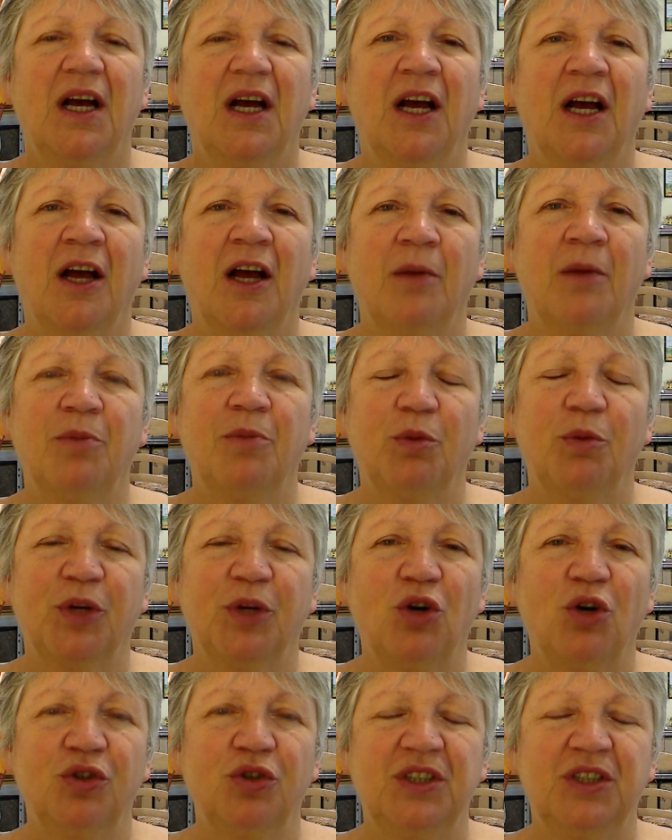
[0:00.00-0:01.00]
But
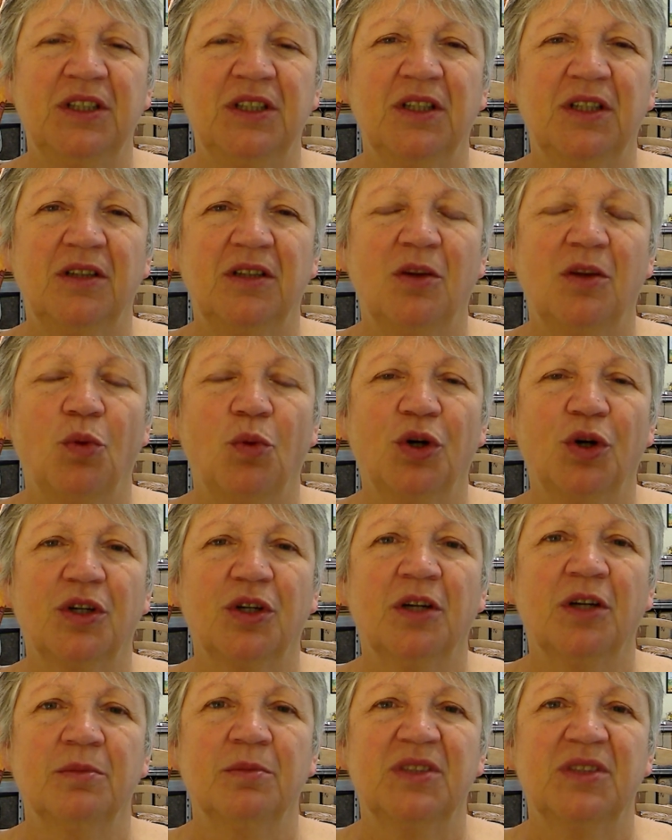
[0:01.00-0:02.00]
because he did the
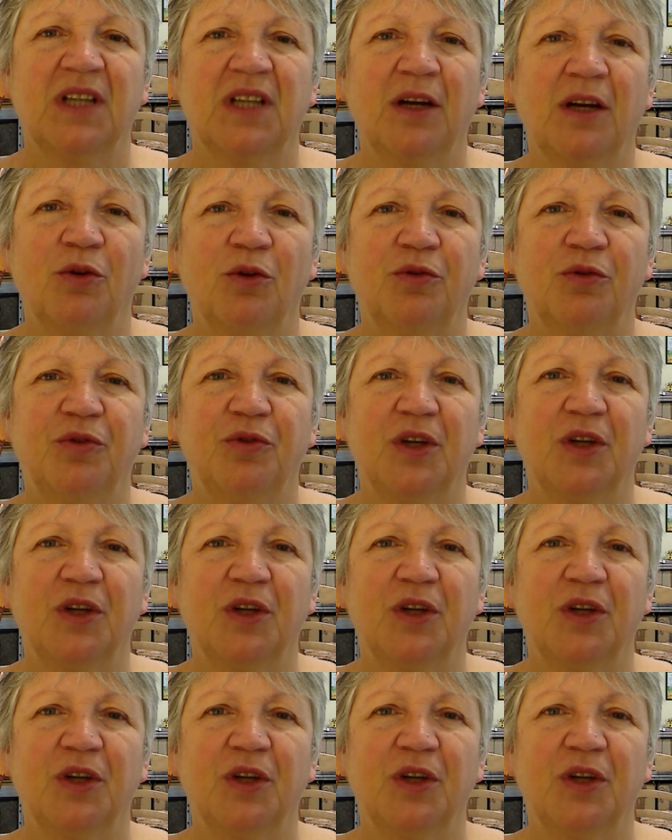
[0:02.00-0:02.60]
work himself,